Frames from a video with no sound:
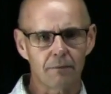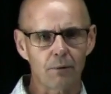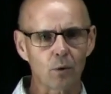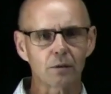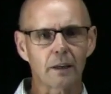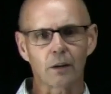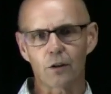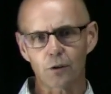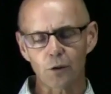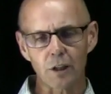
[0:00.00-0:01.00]
folks like
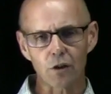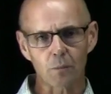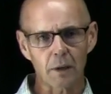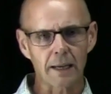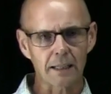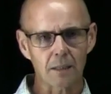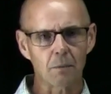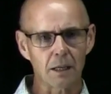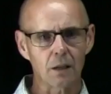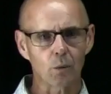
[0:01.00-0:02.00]
our strategic planning
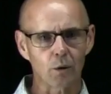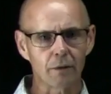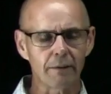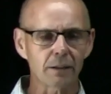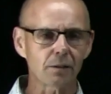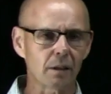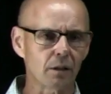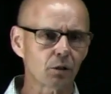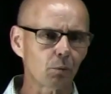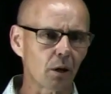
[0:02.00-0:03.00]
committee that were invested in
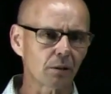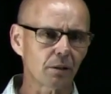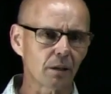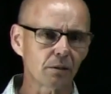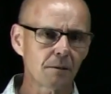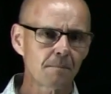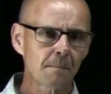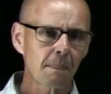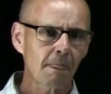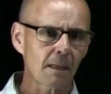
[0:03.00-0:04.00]
this process.
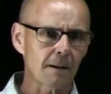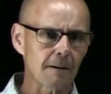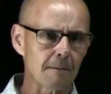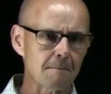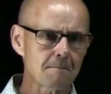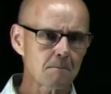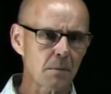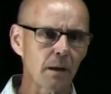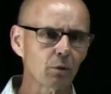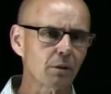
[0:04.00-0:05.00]

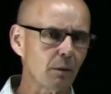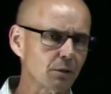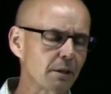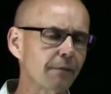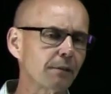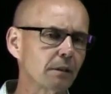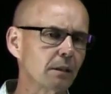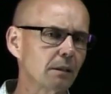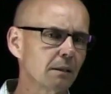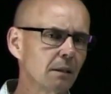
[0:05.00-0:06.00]
But that was
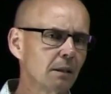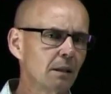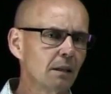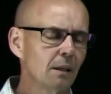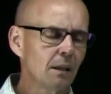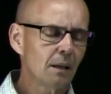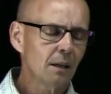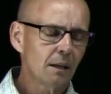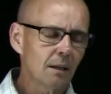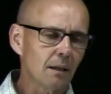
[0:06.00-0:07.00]
definitely
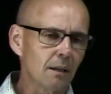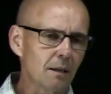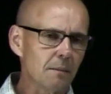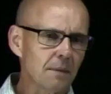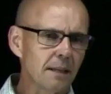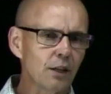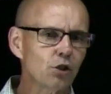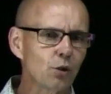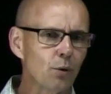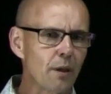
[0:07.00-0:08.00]
an
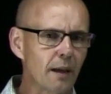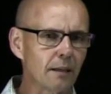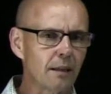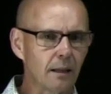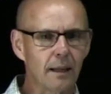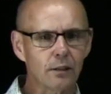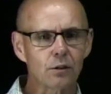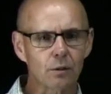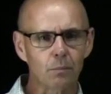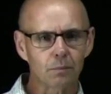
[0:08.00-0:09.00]
issue that led to
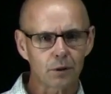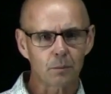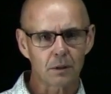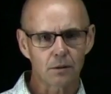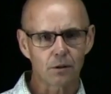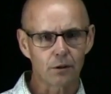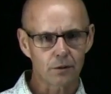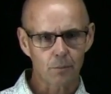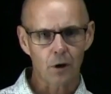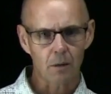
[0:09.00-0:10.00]
some
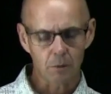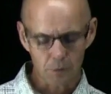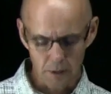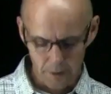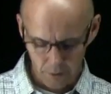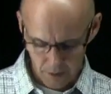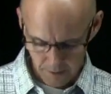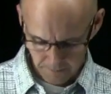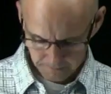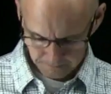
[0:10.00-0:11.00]
concerns and problems later on.